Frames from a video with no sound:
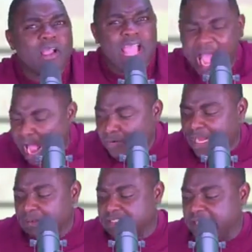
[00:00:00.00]
Queen was
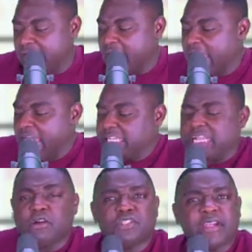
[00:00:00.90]
even shocked.
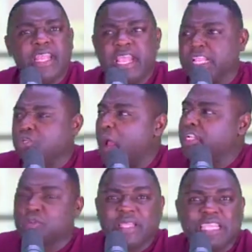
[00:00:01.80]
Say,
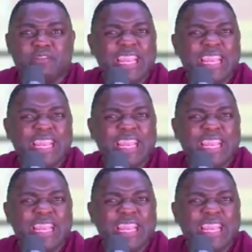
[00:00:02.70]
how?